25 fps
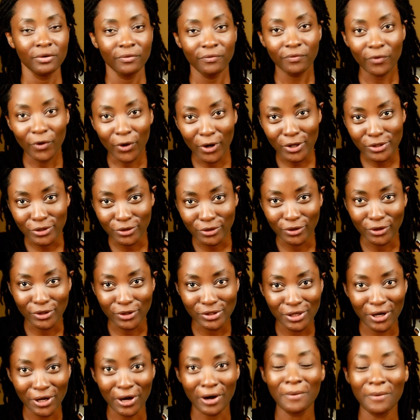Focus on
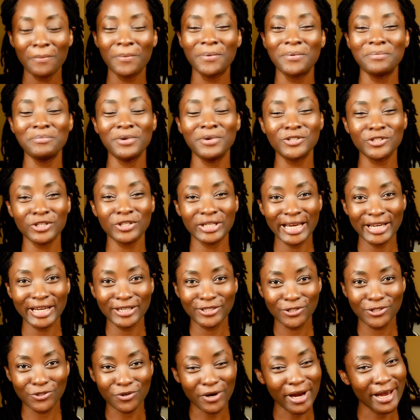your scalp, make sure that
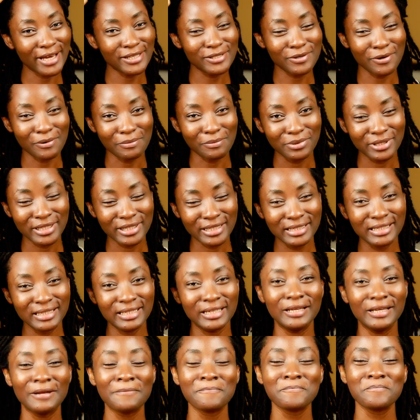it dries
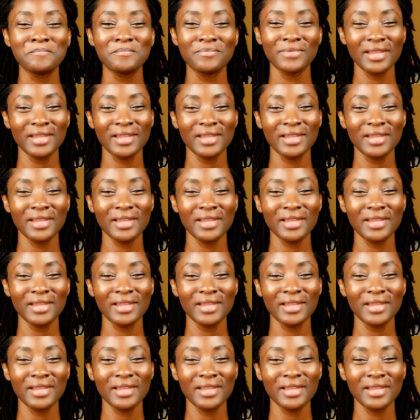completely,